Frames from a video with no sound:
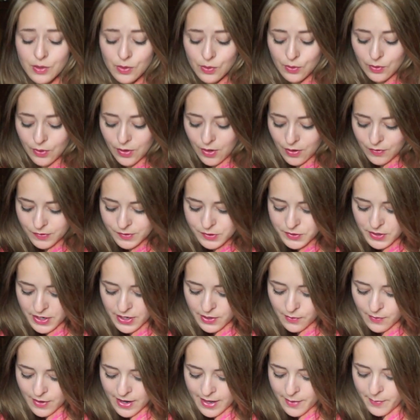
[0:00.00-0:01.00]
all off
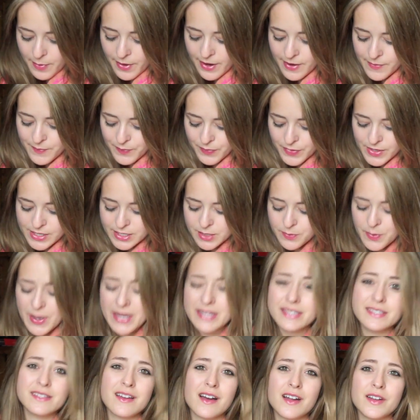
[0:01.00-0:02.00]
straight away, but it
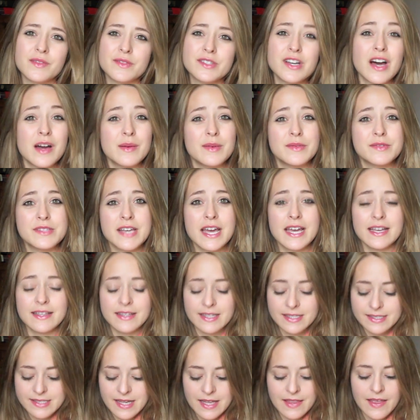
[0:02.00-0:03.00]
depends kind of time of day and
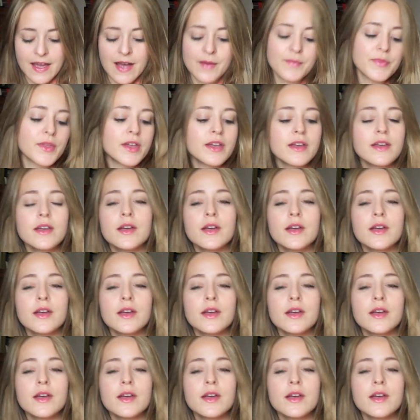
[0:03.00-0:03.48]
things like that.